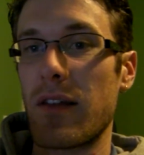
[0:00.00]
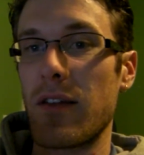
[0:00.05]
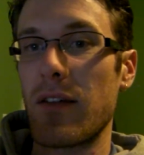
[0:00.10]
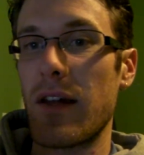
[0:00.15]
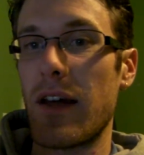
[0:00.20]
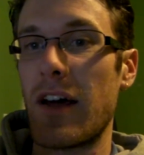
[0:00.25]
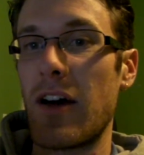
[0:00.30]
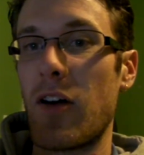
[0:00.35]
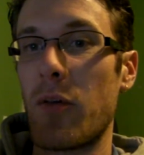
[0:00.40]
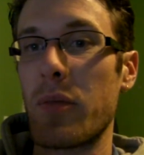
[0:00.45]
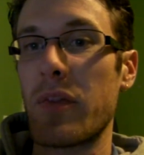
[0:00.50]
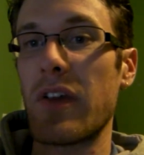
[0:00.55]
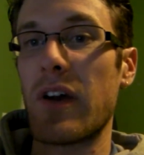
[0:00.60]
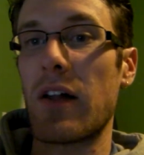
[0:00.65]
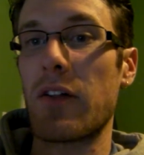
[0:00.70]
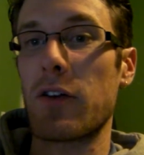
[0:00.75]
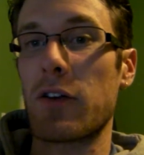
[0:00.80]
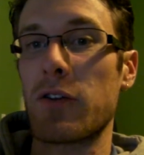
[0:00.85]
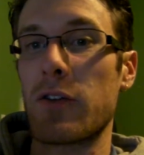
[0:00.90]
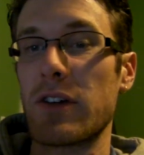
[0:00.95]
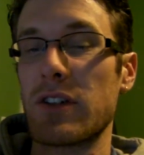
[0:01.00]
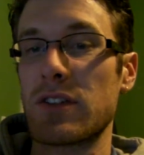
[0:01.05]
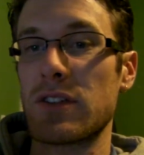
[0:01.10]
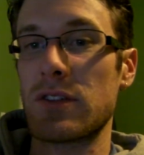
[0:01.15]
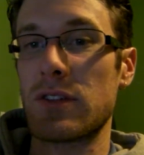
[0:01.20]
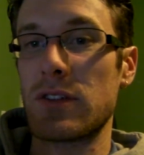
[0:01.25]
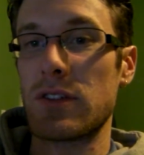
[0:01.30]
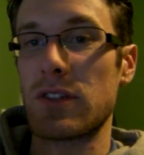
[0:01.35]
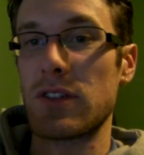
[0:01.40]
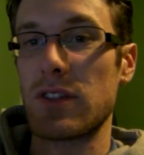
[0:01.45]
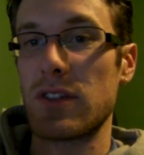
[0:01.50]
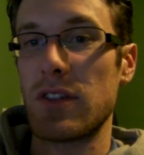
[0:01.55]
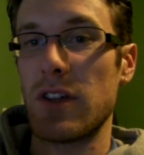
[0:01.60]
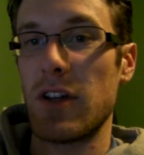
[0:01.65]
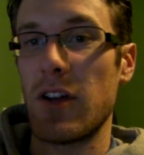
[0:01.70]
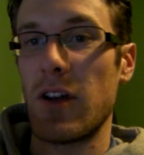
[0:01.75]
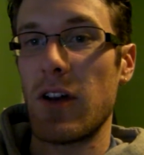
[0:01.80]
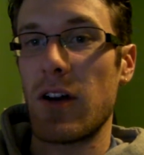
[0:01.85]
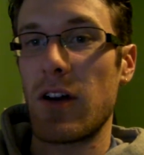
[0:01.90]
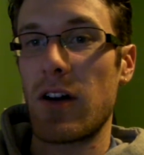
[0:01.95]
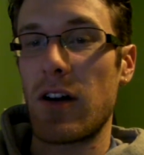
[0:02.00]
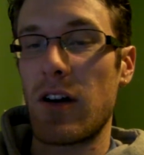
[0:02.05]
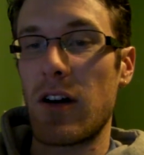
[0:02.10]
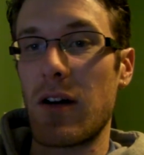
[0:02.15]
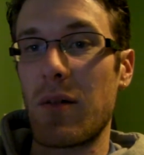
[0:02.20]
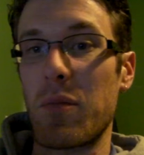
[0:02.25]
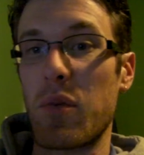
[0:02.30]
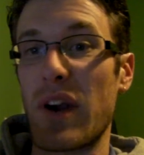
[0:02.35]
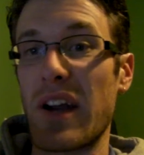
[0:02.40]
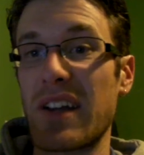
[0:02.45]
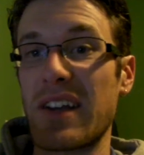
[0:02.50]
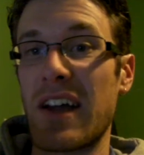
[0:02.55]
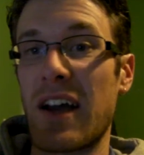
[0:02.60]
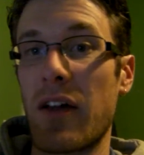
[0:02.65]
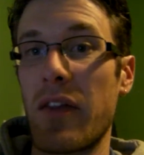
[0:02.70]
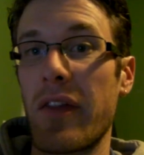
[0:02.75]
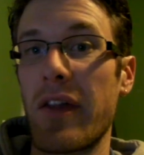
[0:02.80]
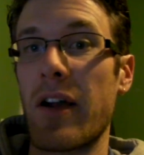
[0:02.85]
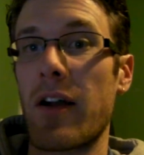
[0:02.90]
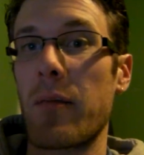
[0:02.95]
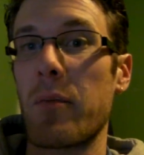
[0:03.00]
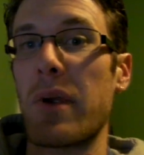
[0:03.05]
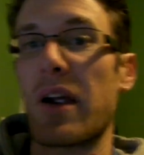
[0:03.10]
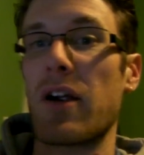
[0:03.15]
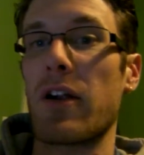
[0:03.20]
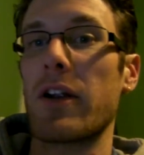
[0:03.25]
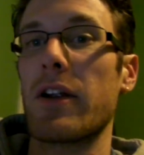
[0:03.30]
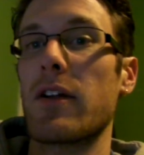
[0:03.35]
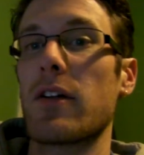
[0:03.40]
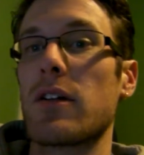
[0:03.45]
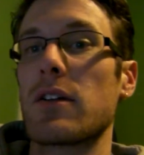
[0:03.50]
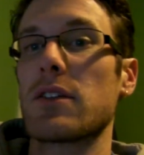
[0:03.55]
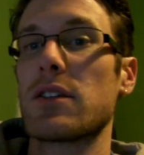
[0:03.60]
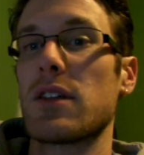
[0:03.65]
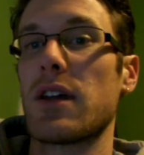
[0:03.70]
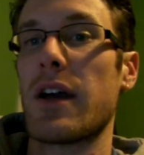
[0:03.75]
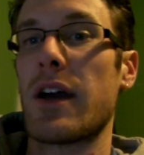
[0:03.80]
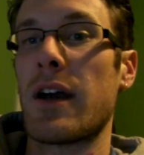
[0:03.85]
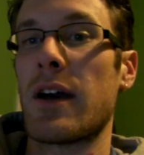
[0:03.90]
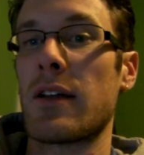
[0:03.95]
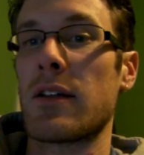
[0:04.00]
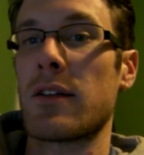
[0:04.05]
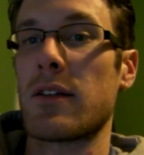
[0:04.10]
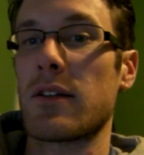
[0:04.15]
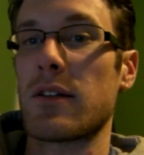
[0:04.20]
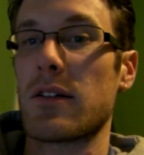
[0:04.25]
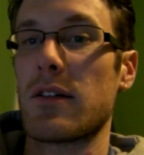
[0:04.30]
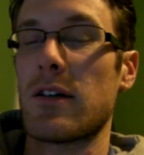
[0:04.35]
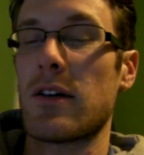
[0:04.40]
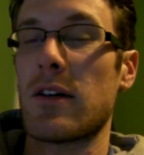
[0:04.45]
help the other crystals break down their barriers and